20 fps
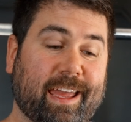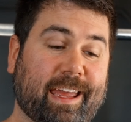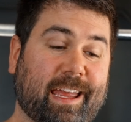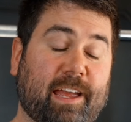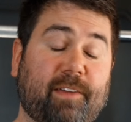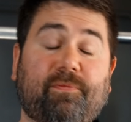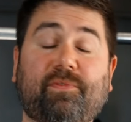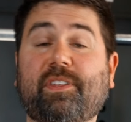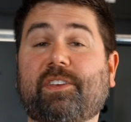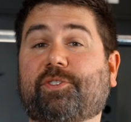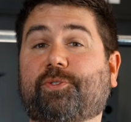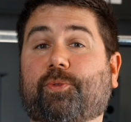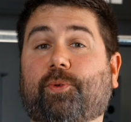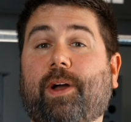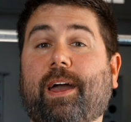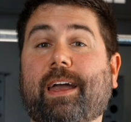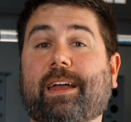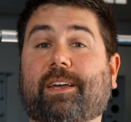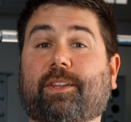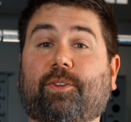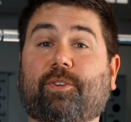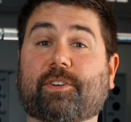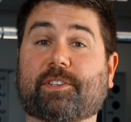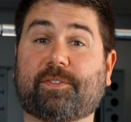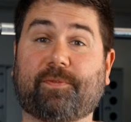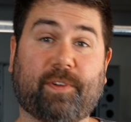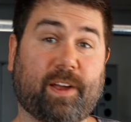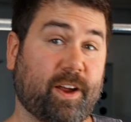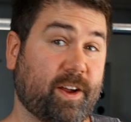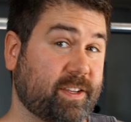If this rack looks
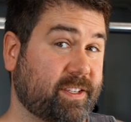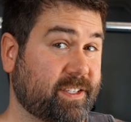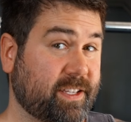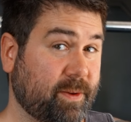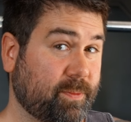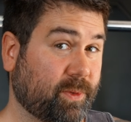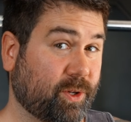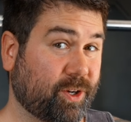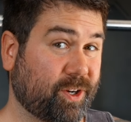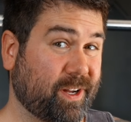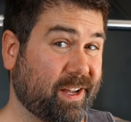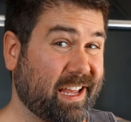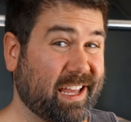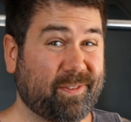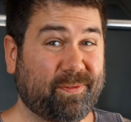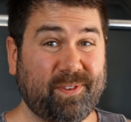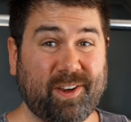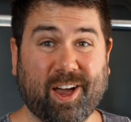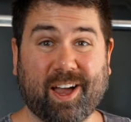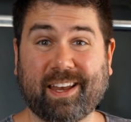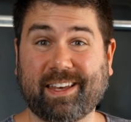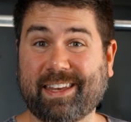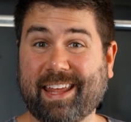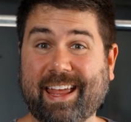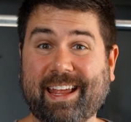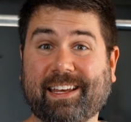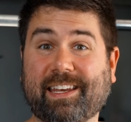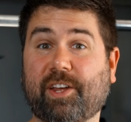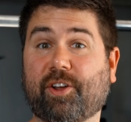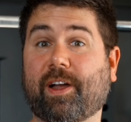very similar, if not
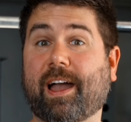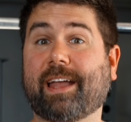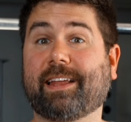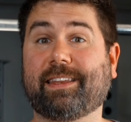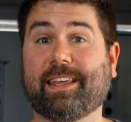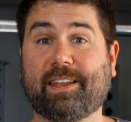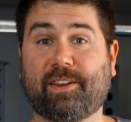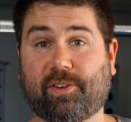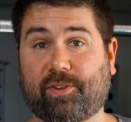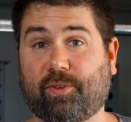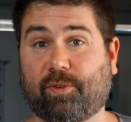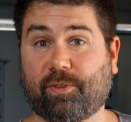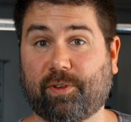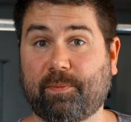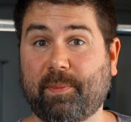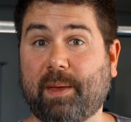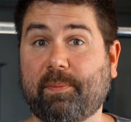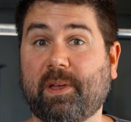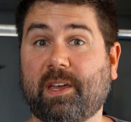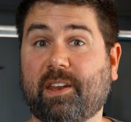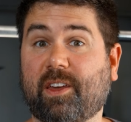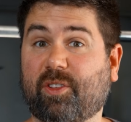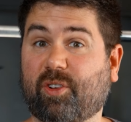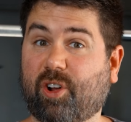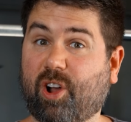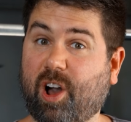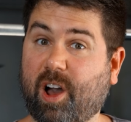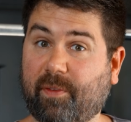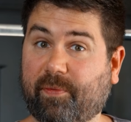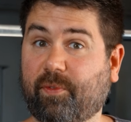dang near identical to maybe
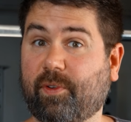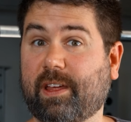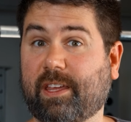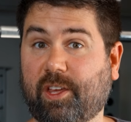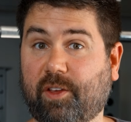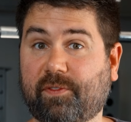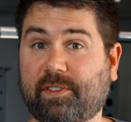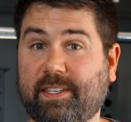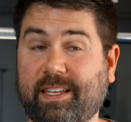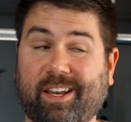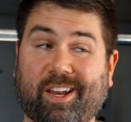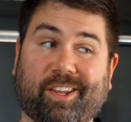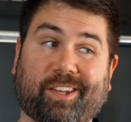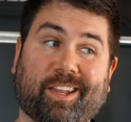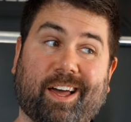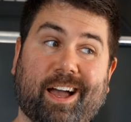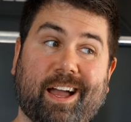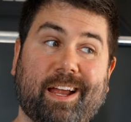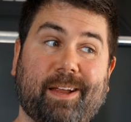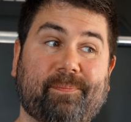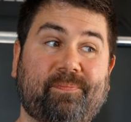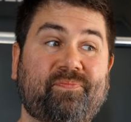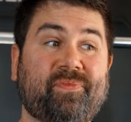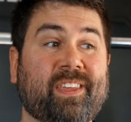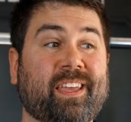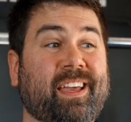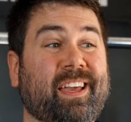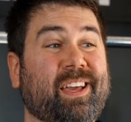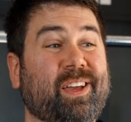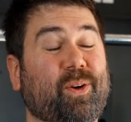another offering you've seen online,
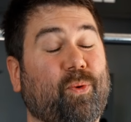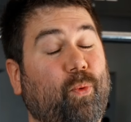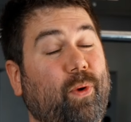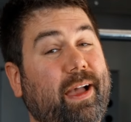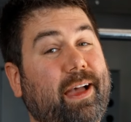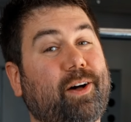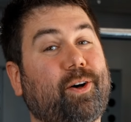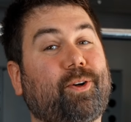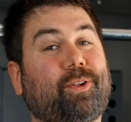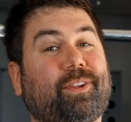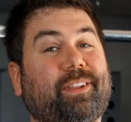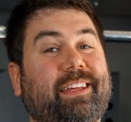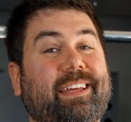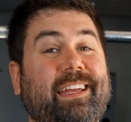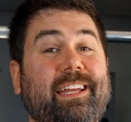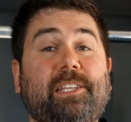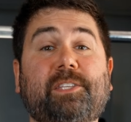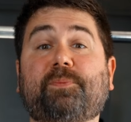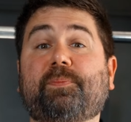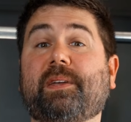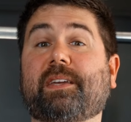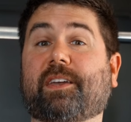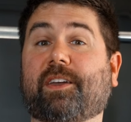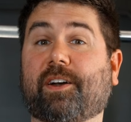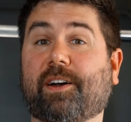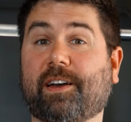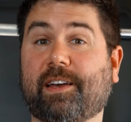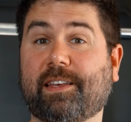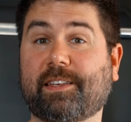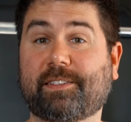well, it's
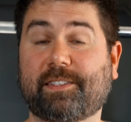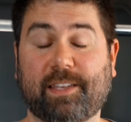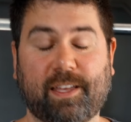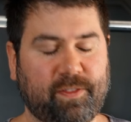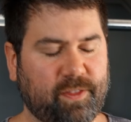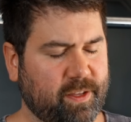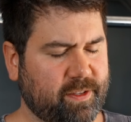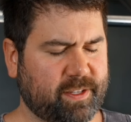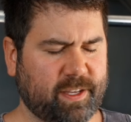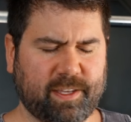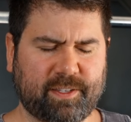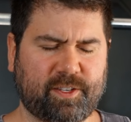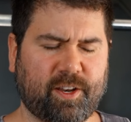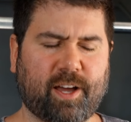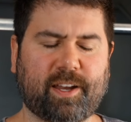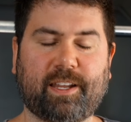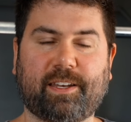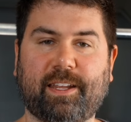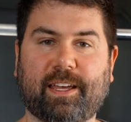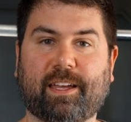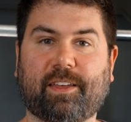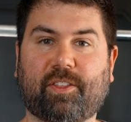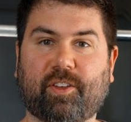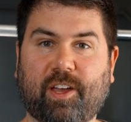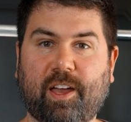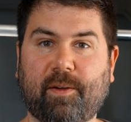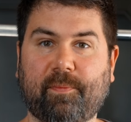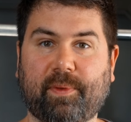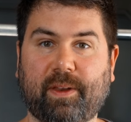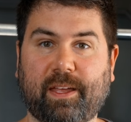because, and this is not a dig at the
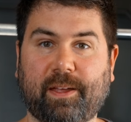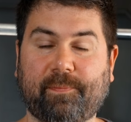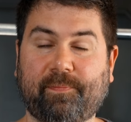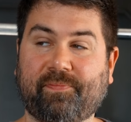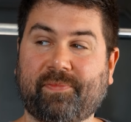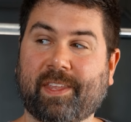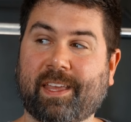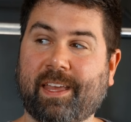company,